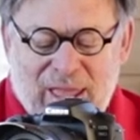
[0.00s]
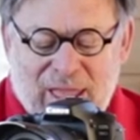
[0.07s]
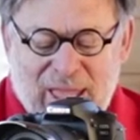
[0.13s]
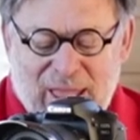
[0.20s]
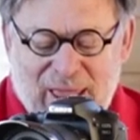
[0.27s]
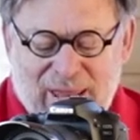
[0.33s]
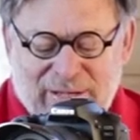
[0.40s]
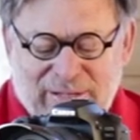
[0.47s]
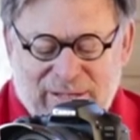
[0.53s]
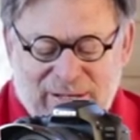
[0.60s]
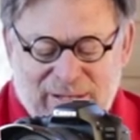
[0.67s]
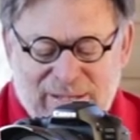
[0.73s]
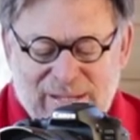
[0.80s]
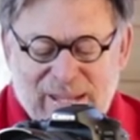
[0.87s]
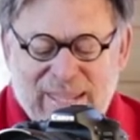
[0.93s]
and
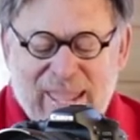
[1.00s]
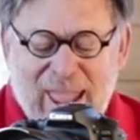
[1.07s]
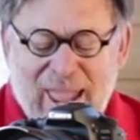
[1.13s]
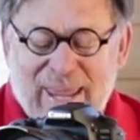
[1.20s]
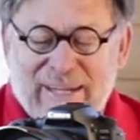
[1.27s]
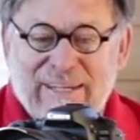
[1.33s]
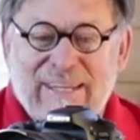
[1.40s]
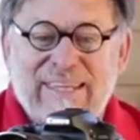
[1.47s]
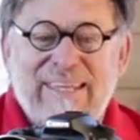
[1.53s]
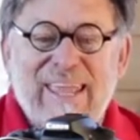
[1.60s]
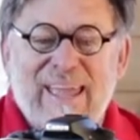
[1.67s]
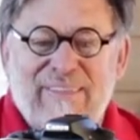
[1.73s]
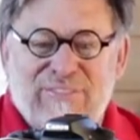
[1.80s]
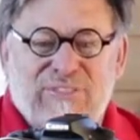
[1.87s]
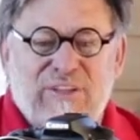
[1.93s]
you can't
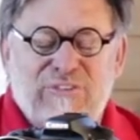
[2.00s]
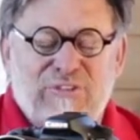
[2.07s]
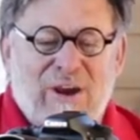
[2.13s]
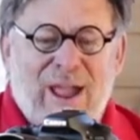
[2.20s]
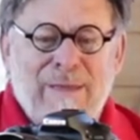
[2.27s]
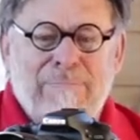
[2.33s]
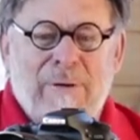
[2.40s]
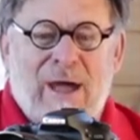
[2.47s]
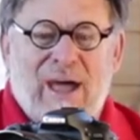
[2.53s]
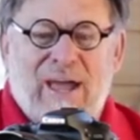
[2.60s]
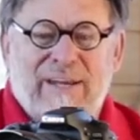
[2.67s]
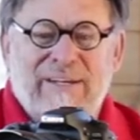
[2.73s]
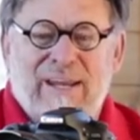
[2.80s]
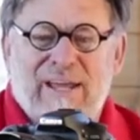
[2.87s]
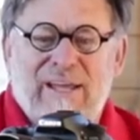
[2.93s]
get the
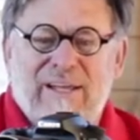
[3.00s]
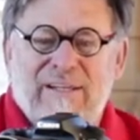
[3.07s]
tripod